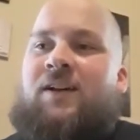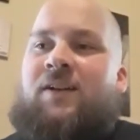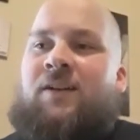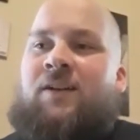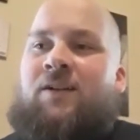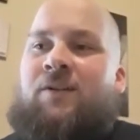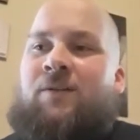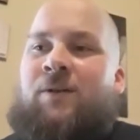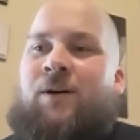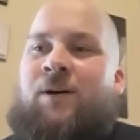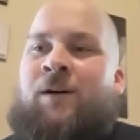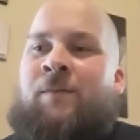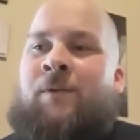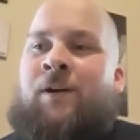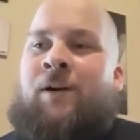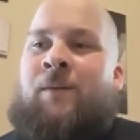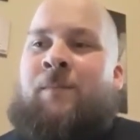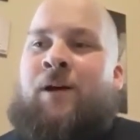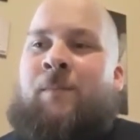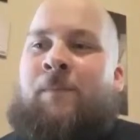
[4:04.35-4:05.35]

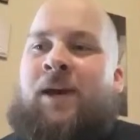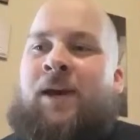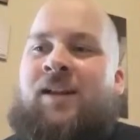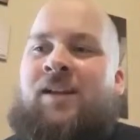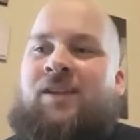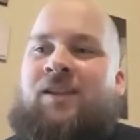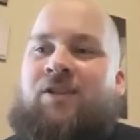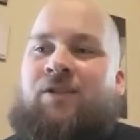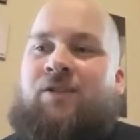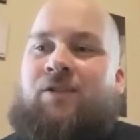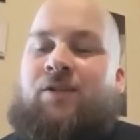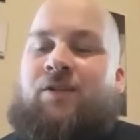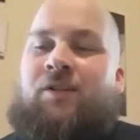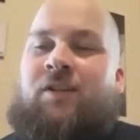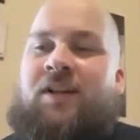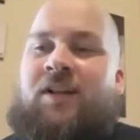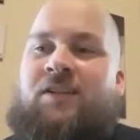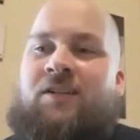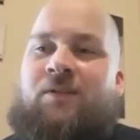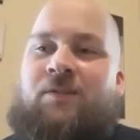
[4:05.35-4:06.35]
imagine like you're
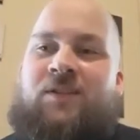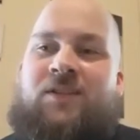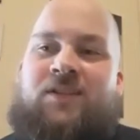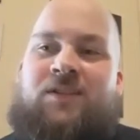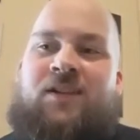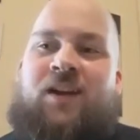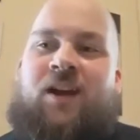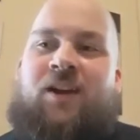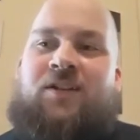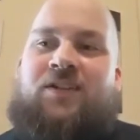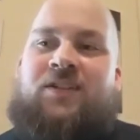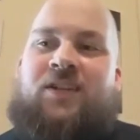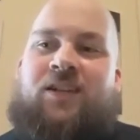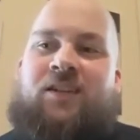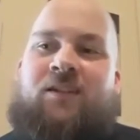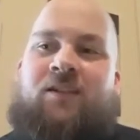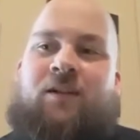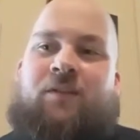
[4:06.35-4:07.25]
collecting, this entire set,